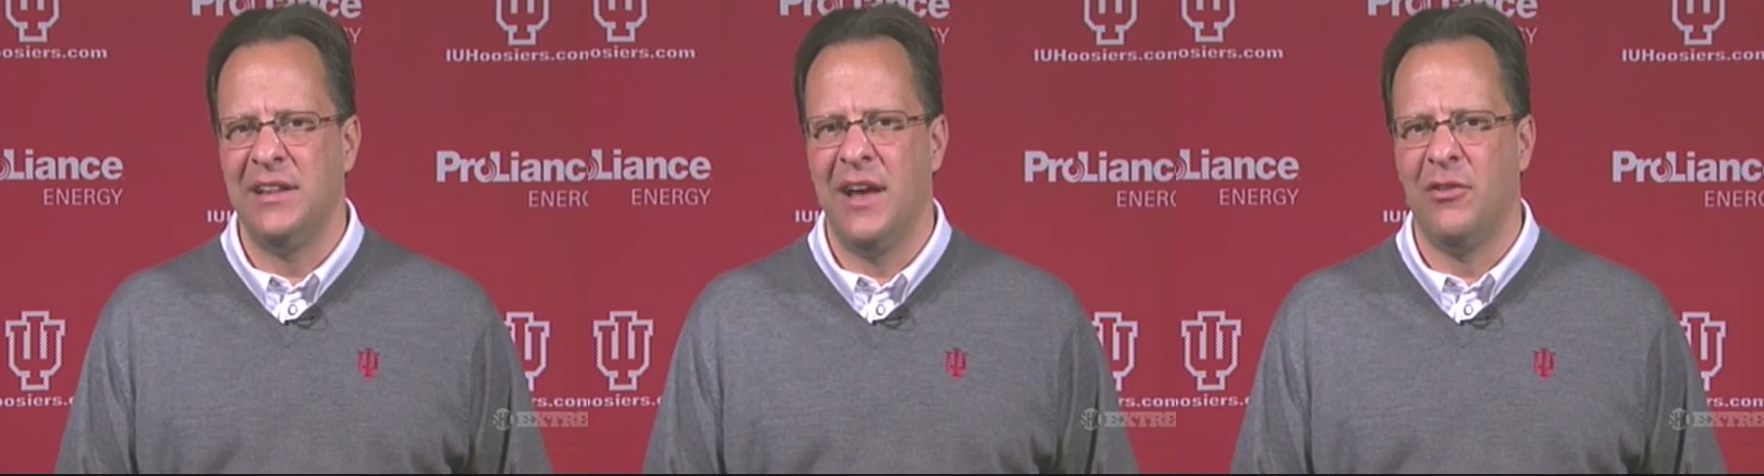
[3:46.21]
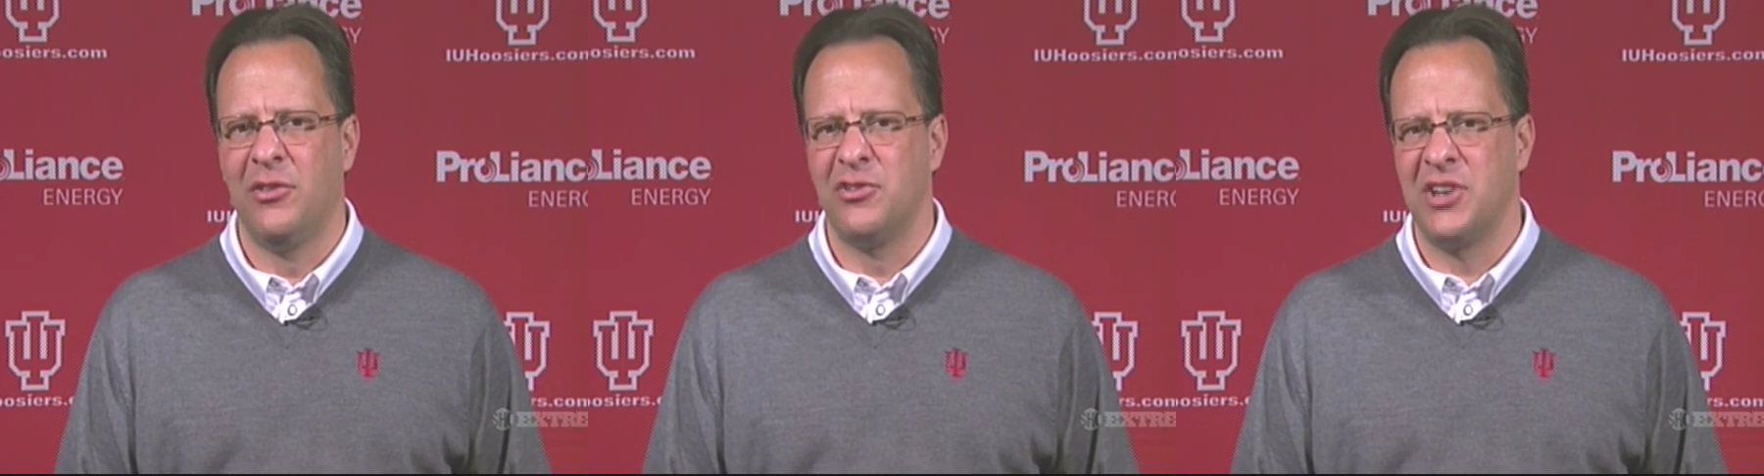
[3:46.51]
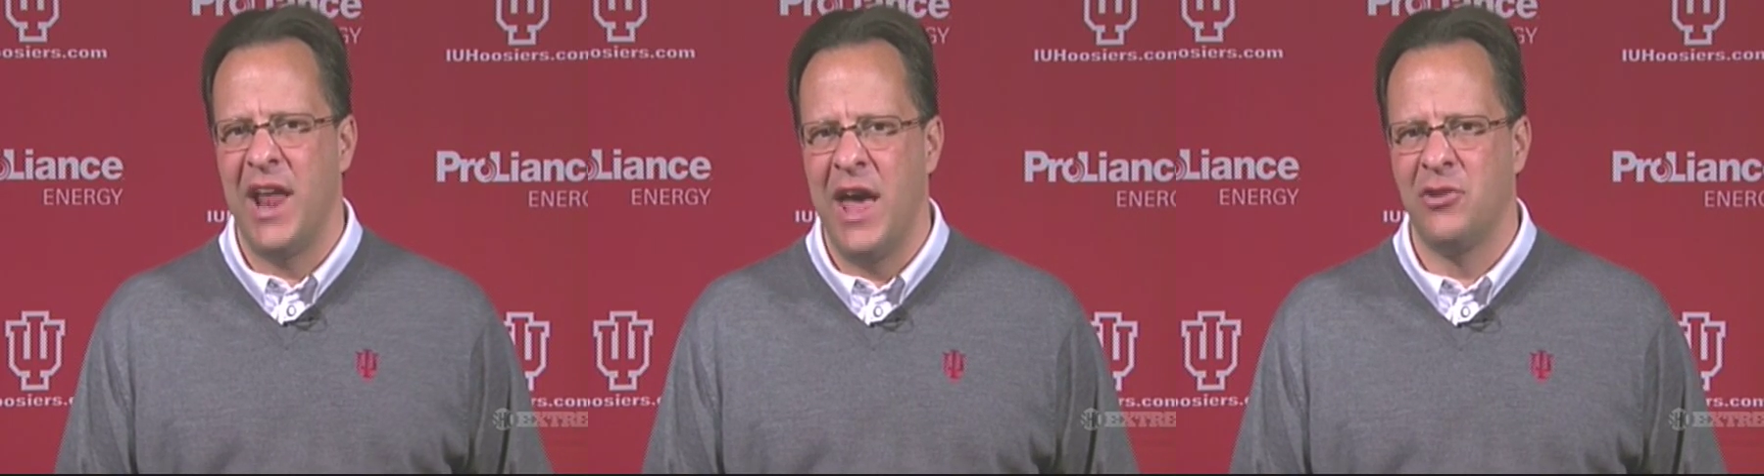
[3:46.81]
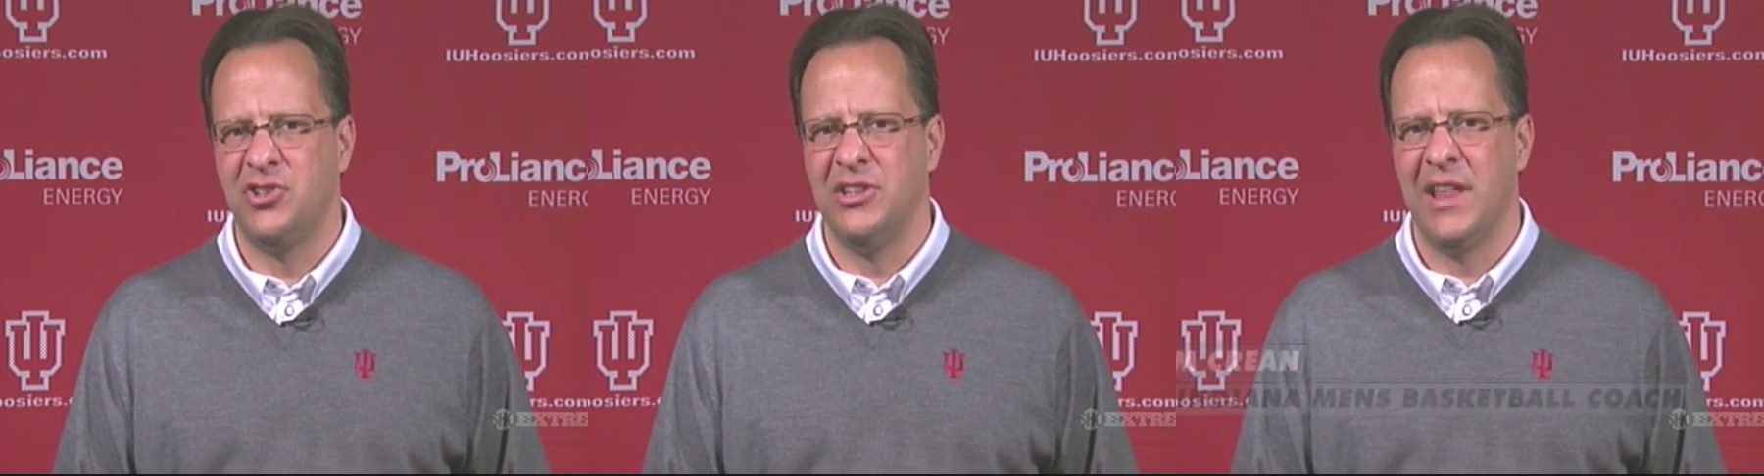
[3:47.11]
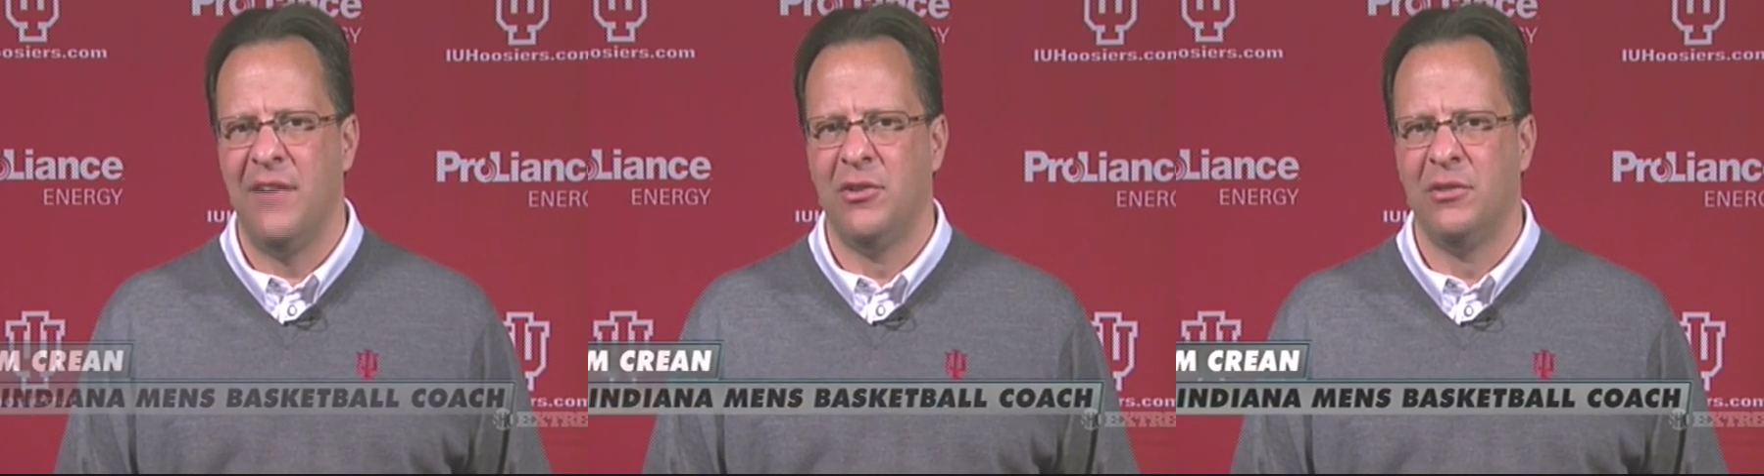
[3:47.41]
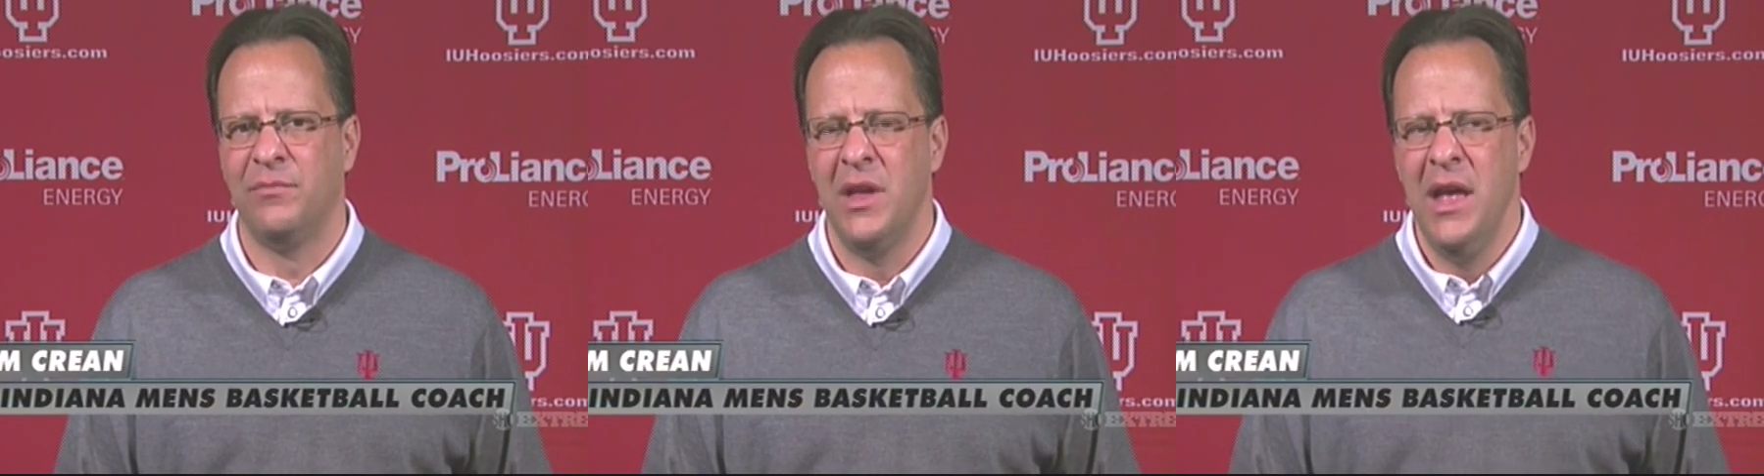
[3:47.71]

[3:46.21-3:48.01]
level. There's an energy level.